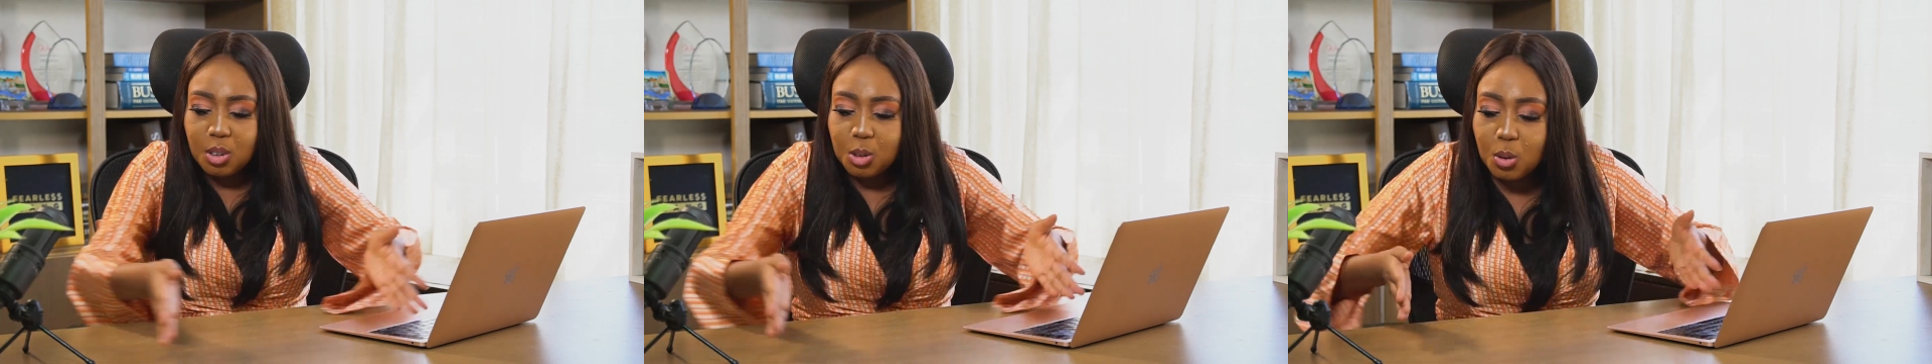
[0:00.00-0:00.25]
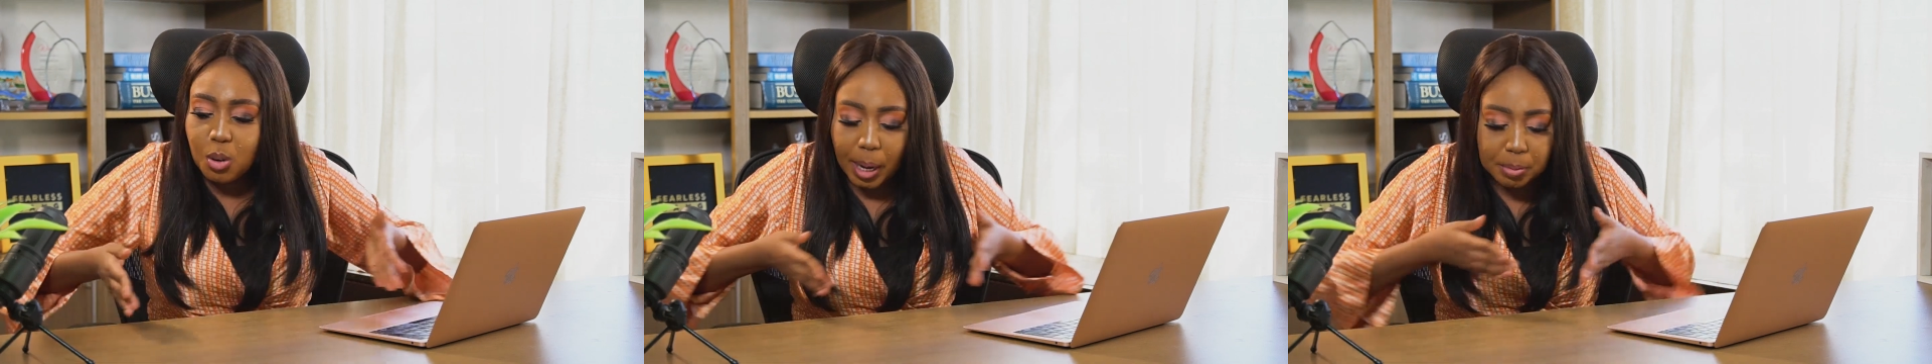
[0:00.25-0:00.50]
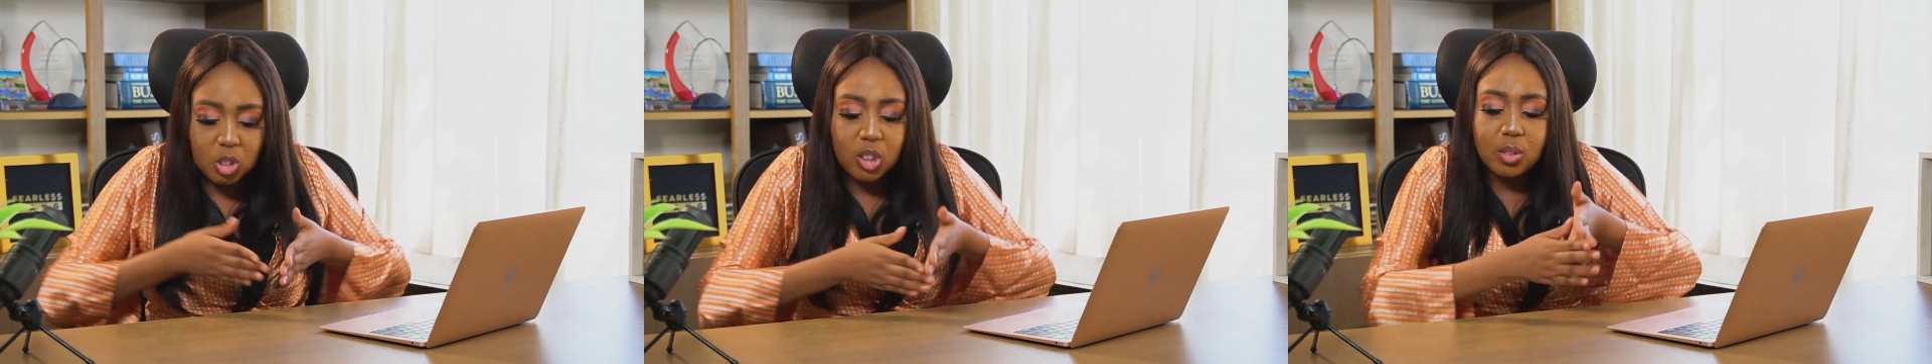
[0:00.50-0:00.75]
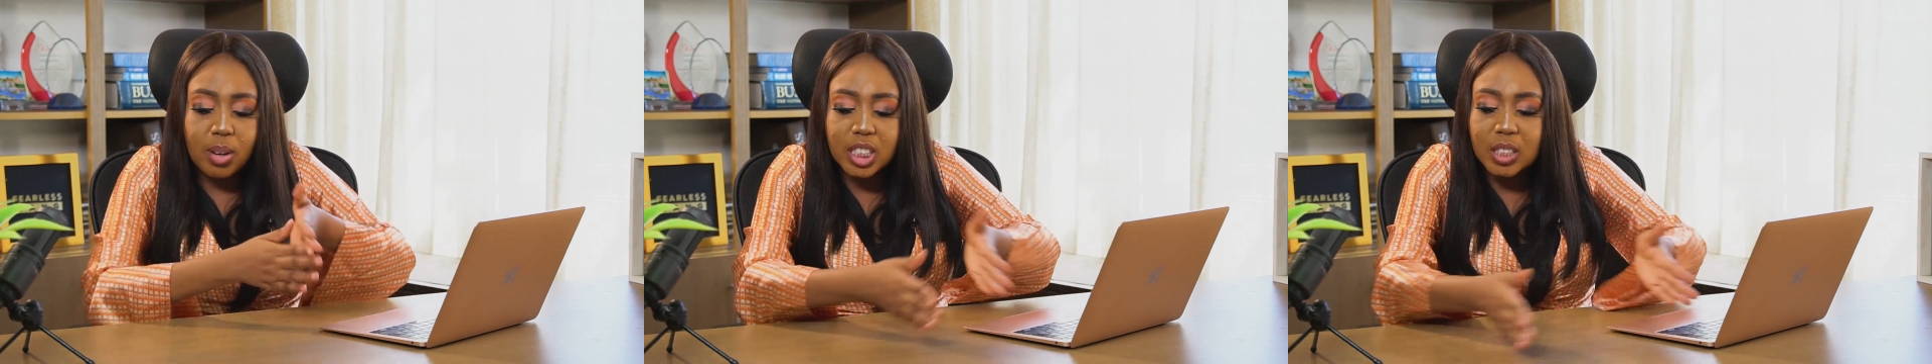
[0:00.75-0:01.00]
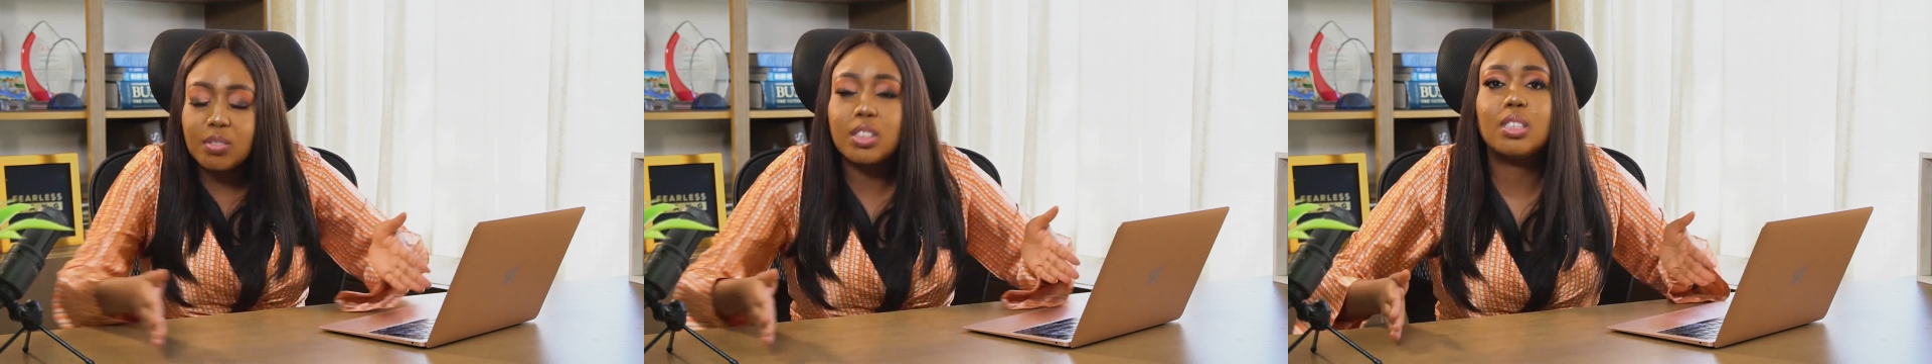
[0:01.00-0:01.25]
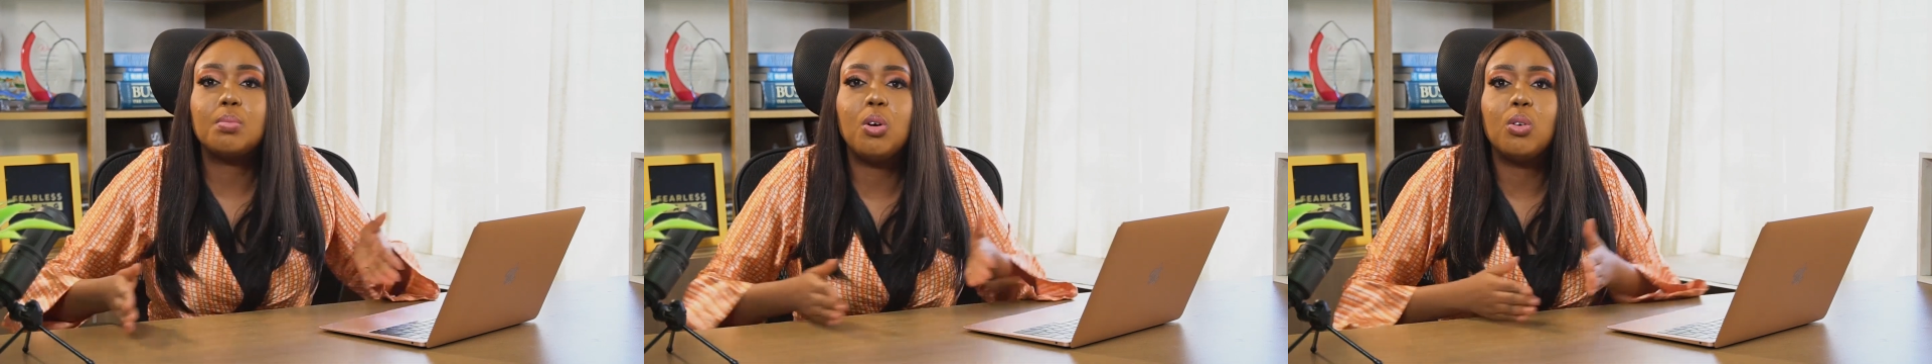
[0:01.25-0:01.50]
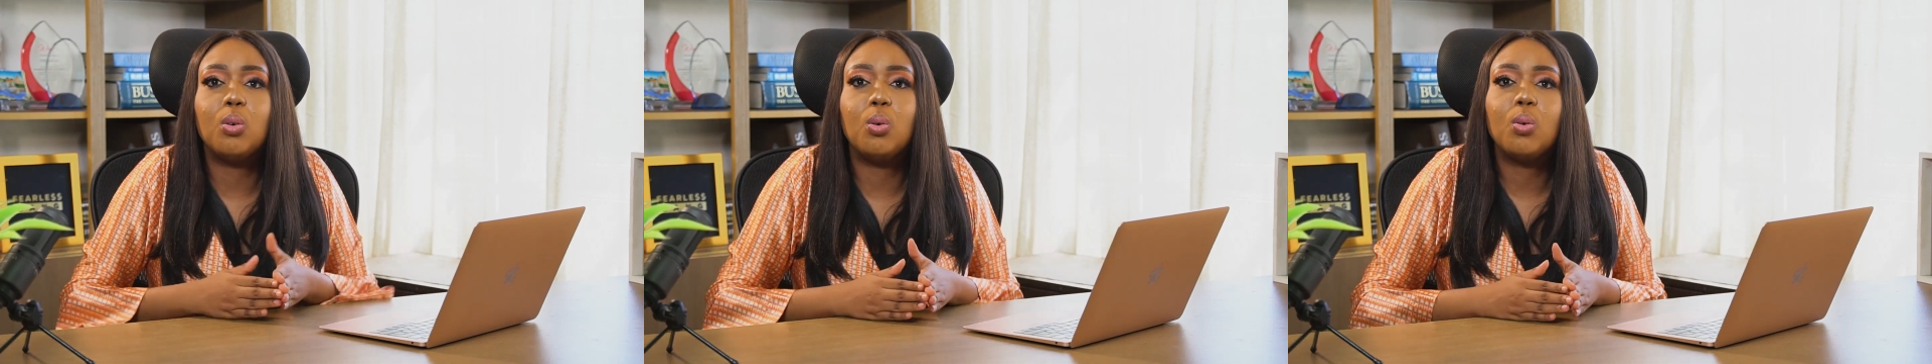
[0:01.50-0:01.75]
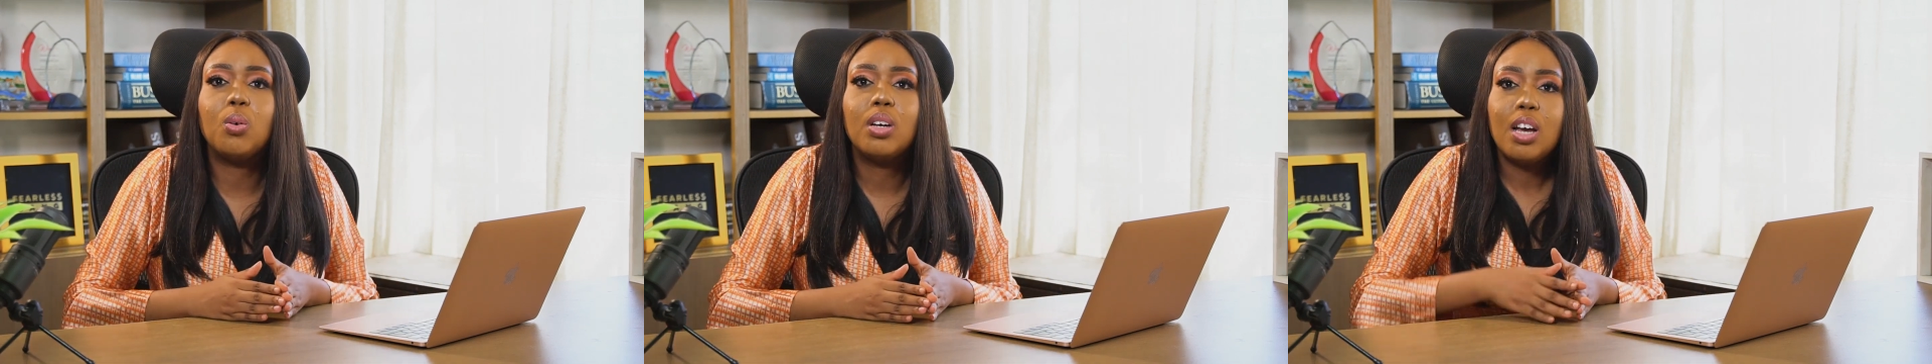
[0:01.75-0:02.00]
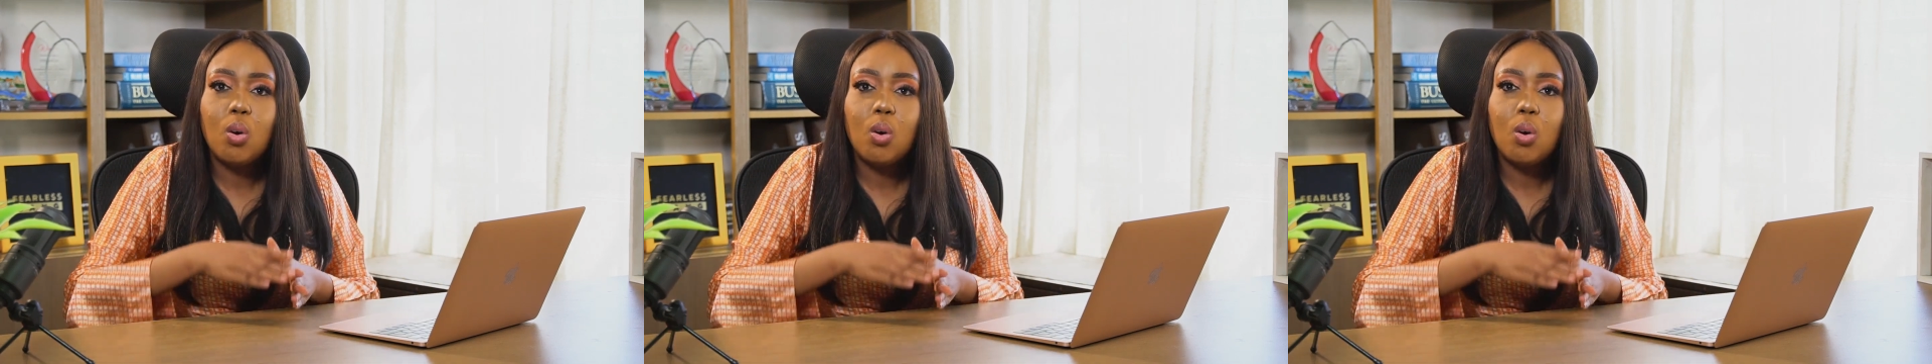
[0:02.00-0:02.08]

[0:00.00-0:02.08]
I'm just trying to achieve this small goal.